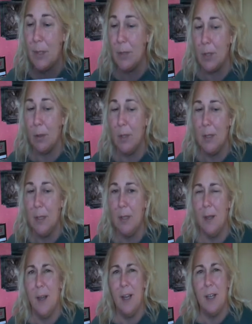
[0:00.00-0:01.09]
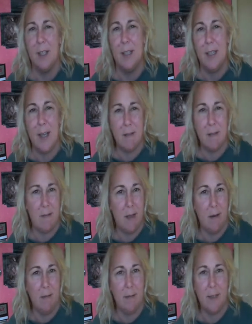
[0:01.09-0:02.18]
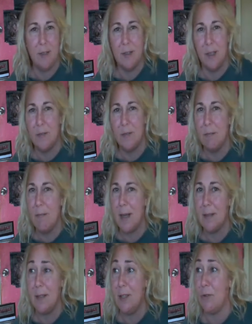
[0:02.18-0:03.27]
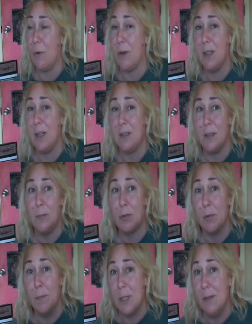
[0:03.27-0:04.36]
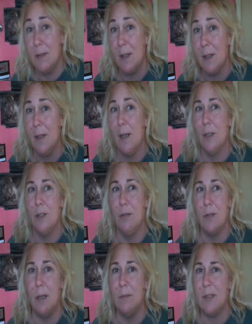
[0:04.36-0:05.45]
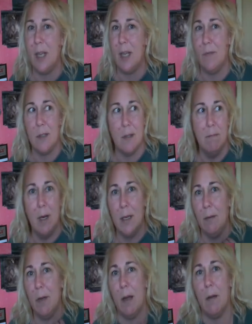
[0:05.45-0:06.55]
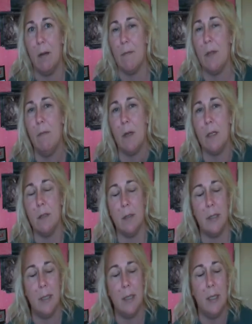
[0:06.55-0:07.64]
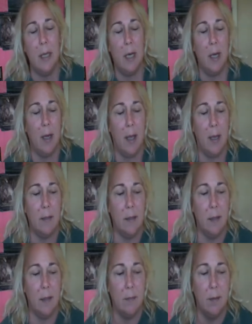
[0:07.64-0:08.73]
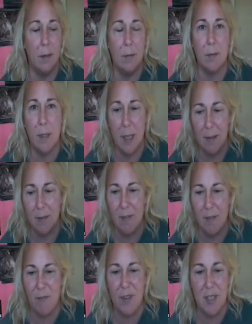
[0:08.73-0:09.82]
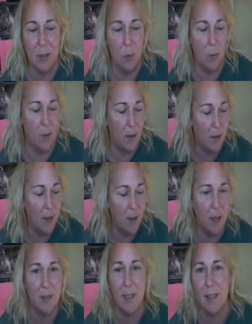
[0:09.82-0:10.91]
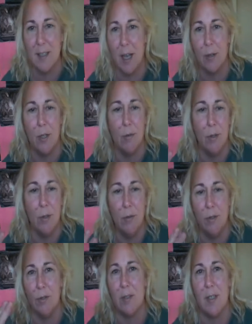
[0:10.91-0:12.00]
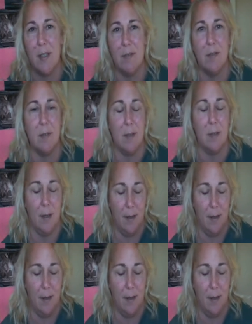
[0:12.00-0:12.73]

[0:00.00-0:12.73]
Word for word: So, get out there, get yourself some magazines, or get subscriptions to some to save you some money, however you want to do it. And um, get physical with it. Cut things out. You know, use your scissors